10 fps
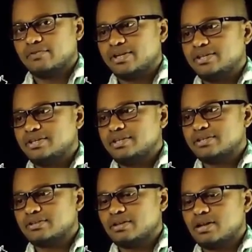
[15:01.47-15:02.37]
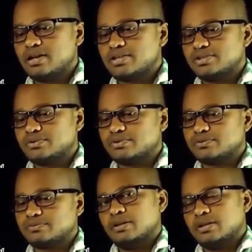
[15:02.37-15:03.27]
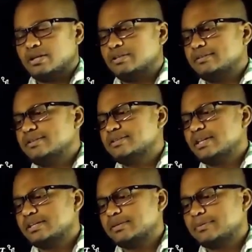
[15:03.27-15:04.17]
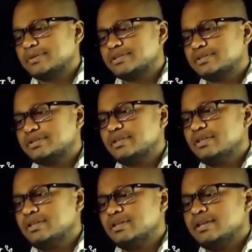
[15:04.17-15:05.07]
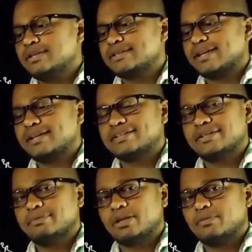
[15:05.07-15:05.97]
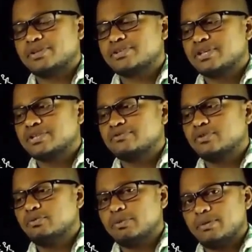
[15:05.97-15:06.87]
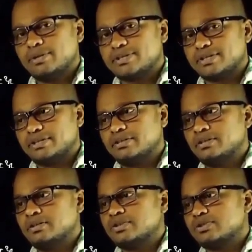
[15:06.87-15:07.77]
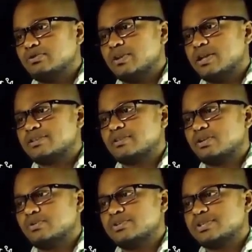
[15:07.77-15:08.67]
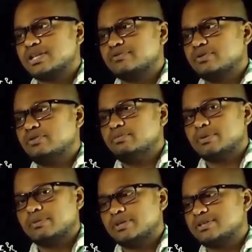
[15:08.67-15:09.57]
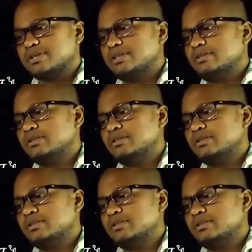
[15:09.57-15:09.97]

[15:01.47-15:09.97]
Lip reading: winding is R02, and this diagram represents the secondary side parameters transferred to primary side. So as R2 is transferred to primary side,